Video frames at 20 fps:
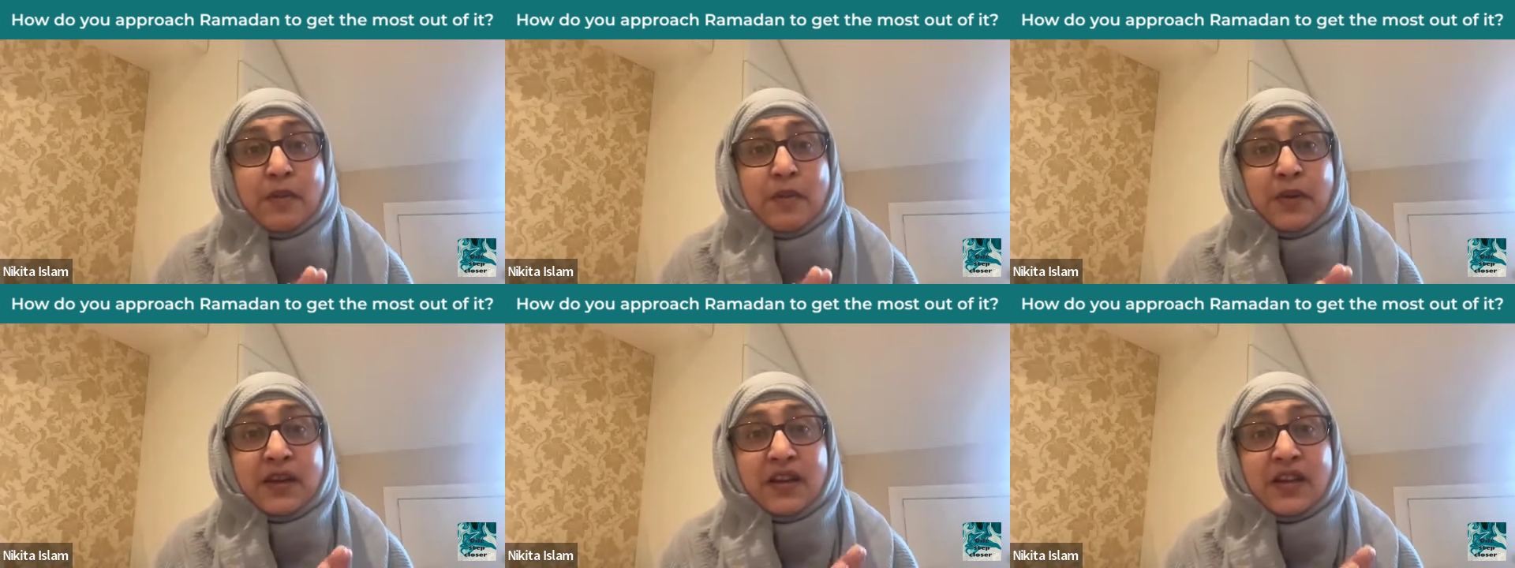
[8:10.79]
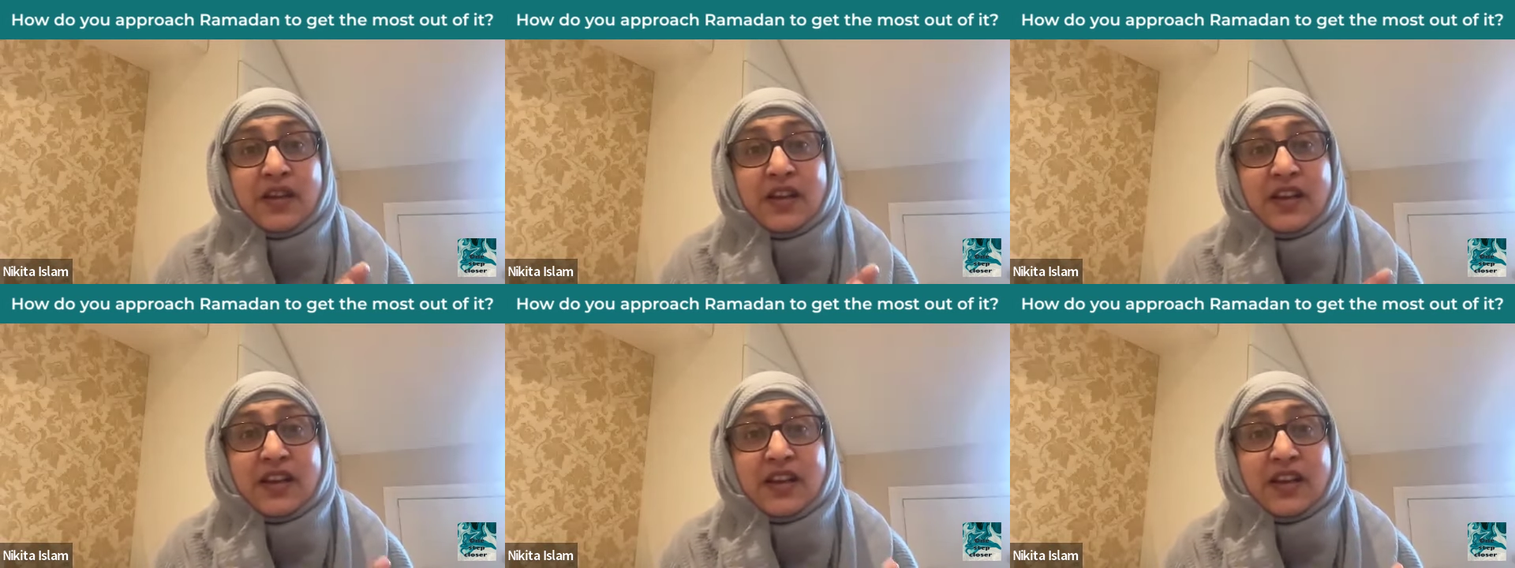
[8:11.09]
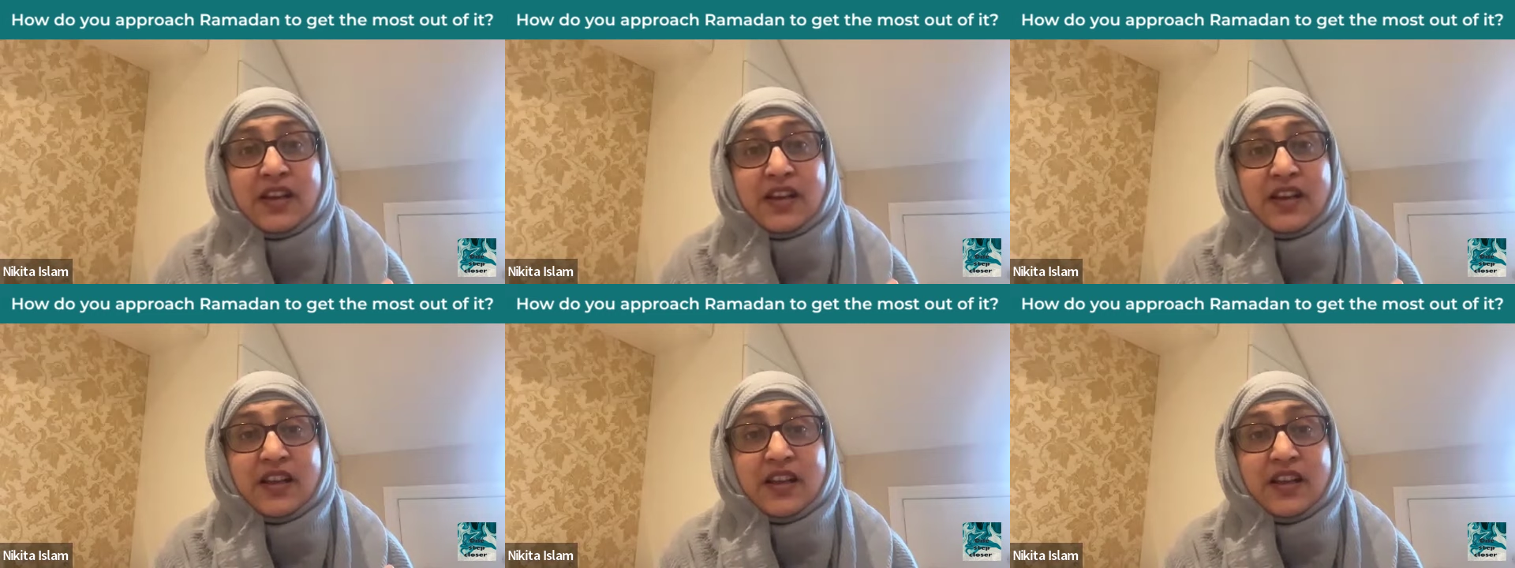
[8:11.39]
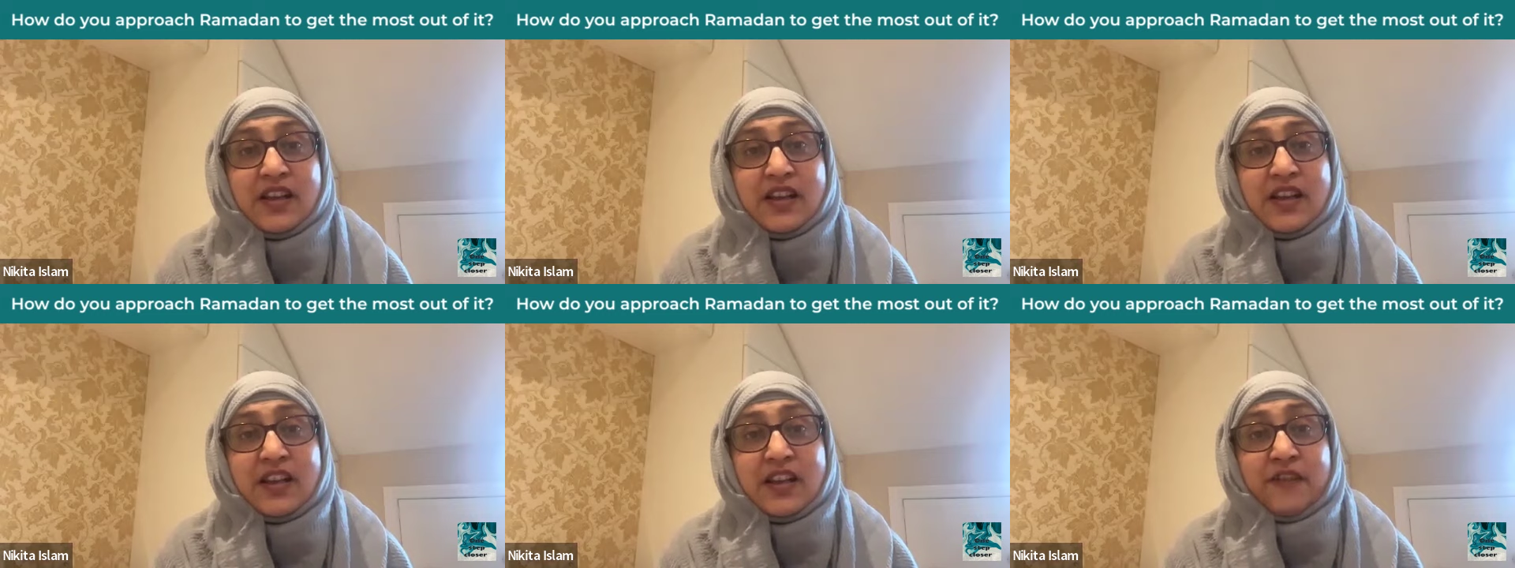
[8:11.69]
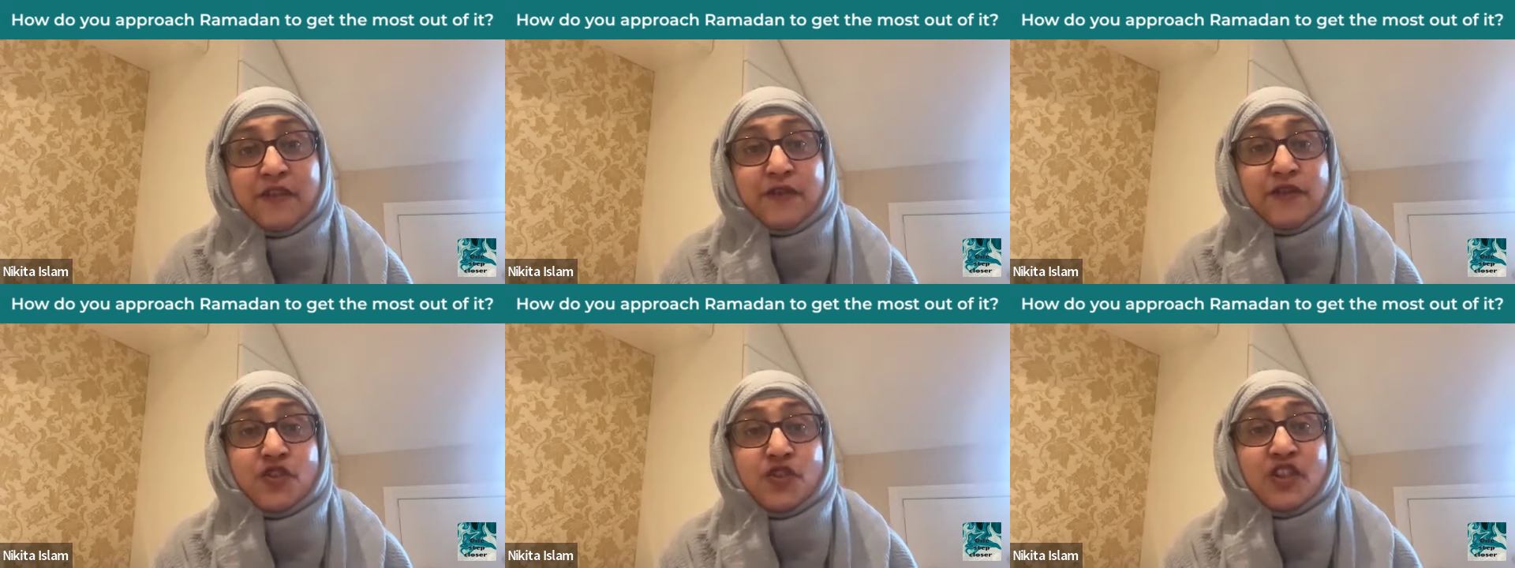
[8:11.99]
But
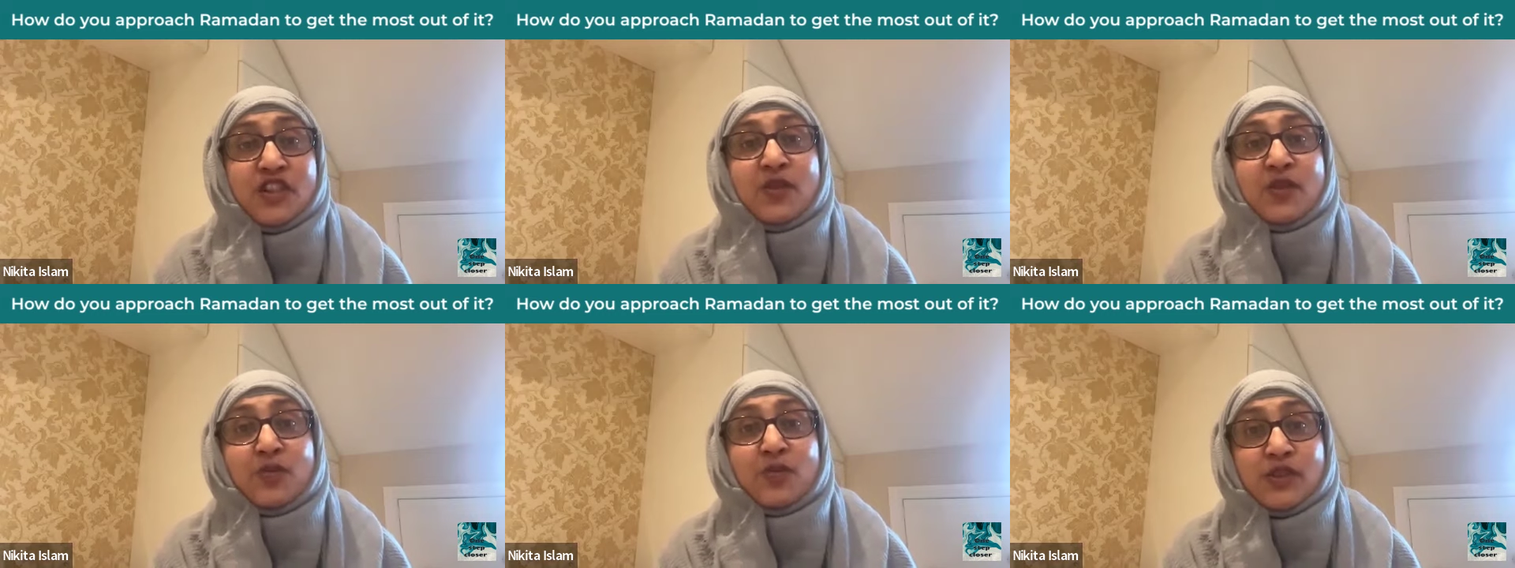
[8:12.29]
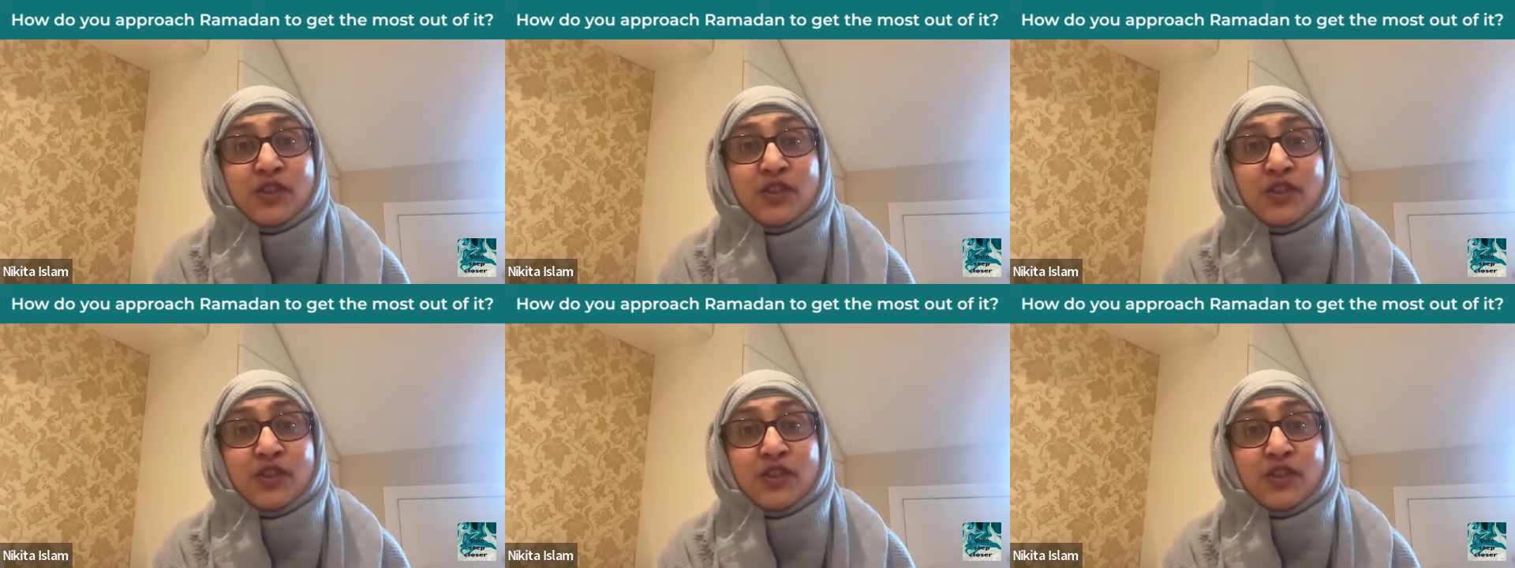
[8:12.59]
if she